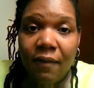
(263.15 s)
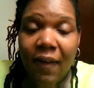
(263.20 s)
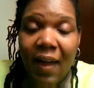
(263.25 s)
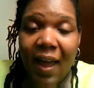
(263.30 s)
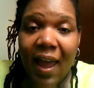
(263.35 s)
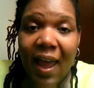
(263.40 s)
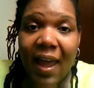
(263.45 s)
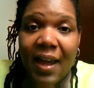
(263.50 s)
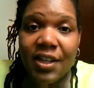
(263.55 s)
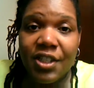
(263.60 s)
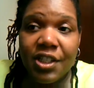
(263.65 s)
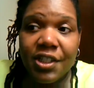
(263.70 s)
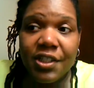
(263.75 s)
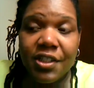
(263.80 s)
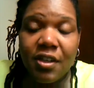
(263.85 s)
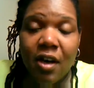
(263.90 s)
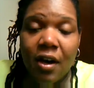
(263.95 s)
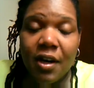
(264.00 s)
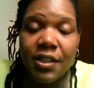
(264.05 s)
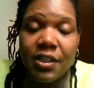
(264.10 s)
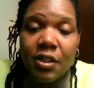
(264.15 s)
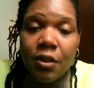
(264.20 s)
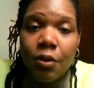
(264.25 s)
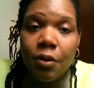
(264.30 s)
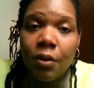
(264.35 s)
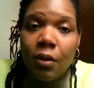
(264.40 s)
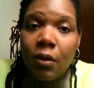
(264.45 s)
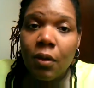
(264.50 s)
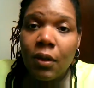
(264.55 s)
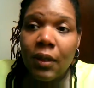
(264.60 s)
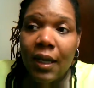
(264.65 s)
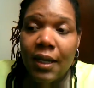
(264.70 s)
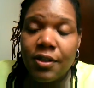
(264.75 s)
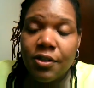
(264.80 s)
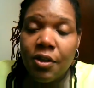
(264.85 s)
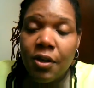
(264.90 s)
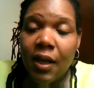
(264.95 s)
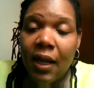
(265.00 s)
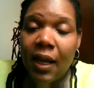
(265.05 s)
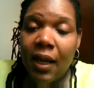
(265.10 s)
I actually started school
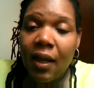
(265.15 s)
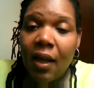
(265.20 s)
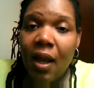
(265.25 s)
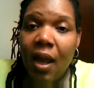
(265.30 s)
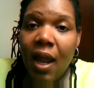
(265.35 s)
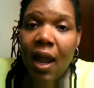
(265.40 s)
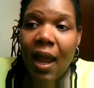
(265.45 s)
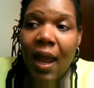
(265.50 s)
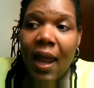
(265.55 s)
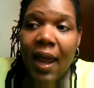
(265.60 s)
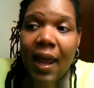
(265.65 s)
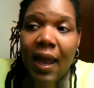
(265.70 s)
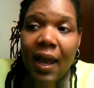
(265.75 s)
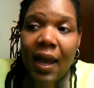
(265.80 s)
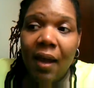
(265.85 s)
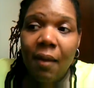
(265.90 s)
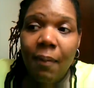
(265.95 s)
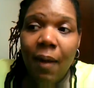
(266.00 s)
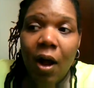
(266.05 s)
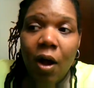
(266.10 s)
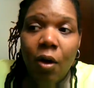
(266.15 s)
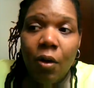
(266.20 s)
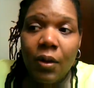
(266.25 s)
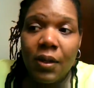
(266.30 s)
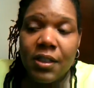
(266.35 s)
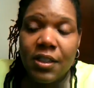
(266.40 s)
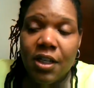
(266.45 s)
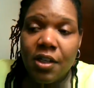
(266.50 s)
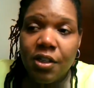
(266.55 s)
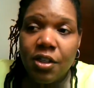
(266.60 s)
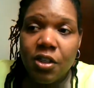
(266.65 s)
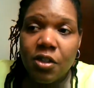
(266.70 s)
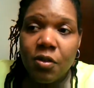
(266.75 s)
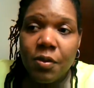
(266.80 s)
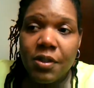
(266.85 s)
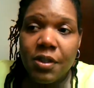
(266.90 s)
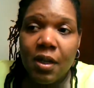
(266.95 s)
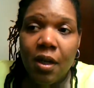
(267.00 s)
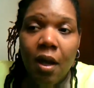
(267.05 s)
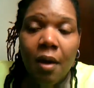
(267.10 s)
yesterday, and my whole intentions
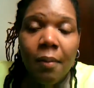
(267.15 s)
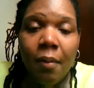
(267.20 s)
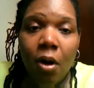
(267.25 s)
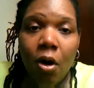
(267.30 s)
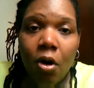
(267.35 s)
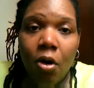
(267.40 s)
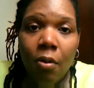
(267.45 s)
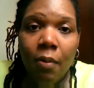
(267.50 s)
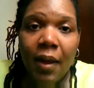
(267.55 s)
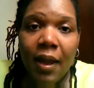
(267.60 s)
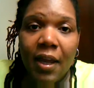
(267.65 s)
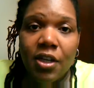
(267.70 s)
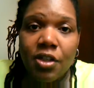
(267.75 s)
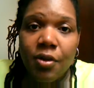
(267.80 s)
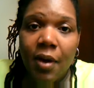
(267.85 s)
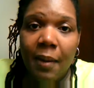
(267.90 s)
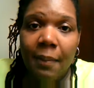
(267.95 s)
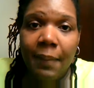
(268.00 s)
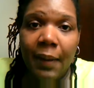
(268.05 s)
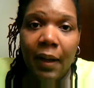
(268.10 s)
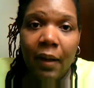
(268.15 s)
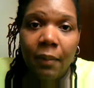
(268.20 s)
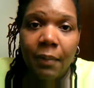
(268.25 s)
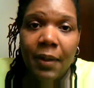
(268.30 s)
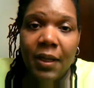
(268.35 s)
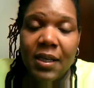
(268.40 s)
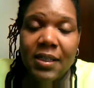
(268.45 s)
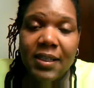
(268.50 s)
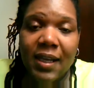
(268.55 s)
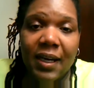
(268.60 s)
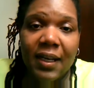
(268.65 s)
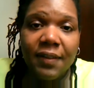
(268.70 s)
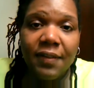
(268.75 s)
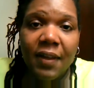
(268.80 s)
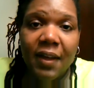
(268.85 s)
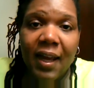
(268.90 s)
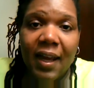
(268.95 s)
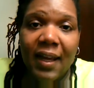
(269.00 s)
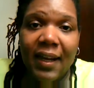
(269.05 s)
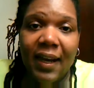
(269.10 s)
was to come home and drop out because I didn't
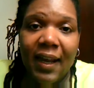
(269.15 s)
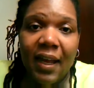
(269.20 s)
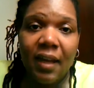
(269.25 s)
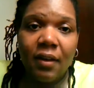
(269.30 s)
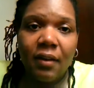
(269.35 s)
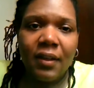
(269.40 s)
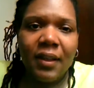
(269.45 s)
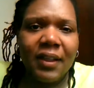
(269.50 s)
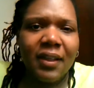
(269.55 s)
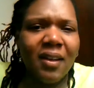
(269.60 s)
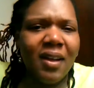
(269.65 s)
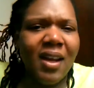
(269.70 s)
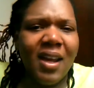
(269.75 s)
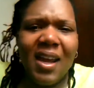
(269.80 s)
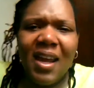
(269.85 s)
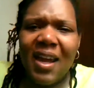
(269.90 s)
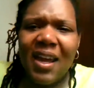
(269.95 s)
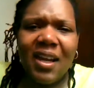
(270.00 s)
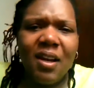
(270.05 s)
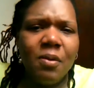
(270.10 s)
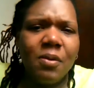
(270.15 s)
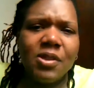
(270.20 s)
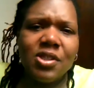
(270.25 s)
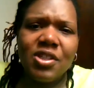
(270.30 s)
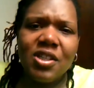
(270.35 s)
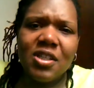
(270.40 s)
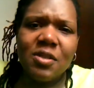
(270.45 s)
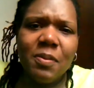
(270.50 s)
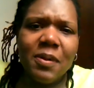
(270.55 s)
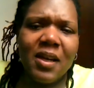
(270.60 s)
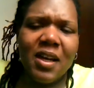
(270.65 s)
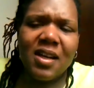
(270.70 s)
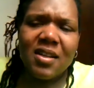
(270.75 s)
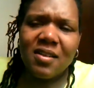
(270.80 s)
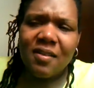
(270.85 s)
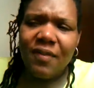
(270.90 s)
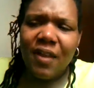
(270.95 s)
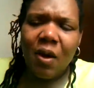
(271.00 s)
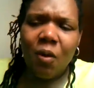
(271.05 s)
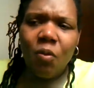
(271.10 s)
think I could handle it. And it was just because
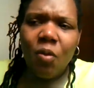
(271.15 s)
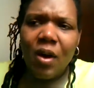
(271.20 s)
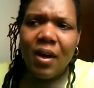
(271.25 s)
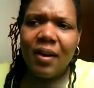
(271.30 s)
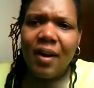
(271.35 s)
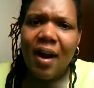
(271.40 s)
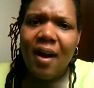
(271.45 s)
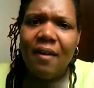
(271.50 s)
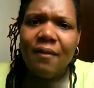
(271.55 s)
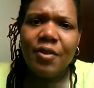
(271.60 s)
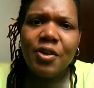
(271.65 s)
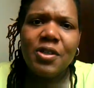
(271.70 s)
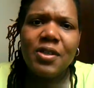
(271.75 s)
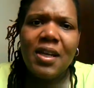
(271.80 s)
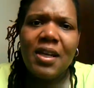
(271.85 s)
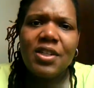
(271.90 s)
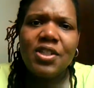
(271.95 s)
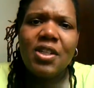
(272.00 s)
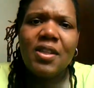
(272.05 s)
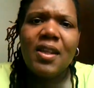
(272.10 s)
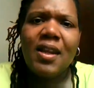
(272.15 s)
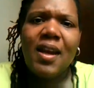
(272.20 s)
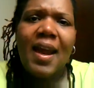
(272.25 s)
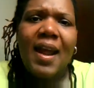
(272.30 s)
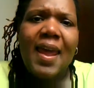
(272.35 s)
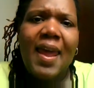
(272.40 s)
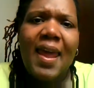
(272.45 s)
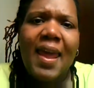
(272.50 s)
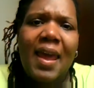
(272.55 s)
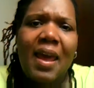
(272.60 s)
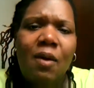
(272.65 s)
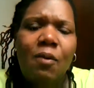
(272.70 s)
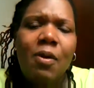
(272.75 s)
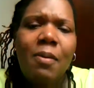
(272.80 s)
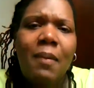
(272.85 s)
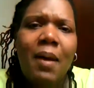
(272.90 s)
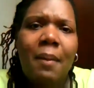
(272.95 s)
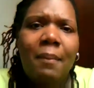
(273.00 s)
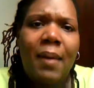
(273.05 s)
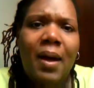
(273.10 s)
of that one conversation that I had with
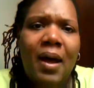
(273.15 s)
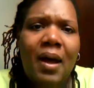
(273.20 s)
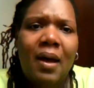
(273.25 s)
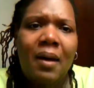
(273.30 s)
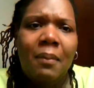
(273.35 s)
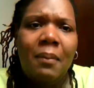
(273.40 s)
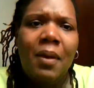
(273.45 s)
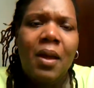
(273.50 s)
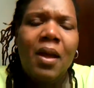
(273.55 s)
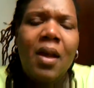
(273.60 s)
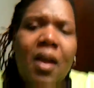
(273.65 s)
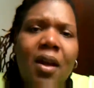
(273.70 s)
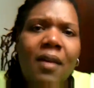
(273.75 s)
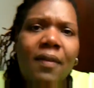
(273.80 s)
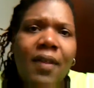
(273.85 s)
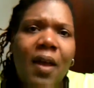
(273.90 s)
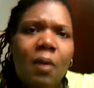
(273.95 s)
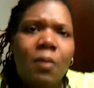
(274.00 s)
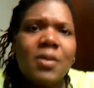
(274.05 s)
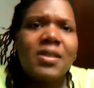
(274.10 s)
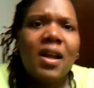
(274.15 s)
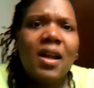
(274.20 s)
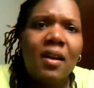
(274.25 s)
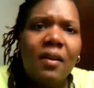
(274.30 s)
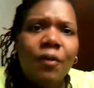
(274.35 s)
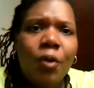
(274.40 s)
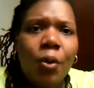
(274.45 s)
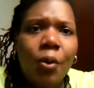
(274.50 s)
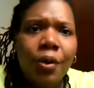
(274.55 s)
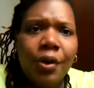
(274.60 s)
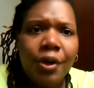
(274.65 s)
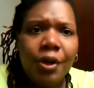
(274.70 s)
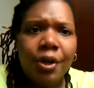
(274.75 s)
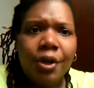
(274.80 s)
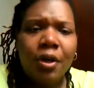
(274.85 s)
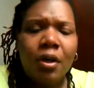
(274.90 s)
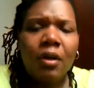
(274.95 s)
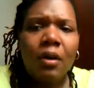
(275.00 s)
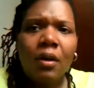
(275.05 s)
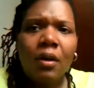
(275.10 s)
my mom that was out of order.